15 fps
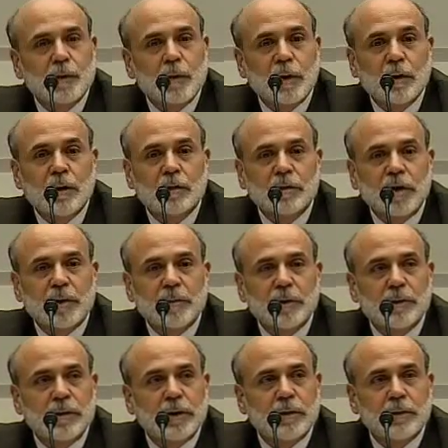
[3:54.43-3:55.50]
Quite a long time
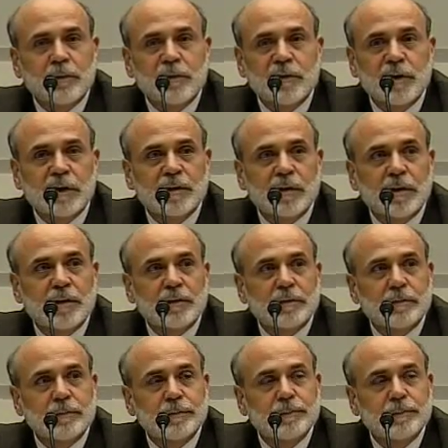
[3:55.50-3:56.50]
ago. I don't know the exact date.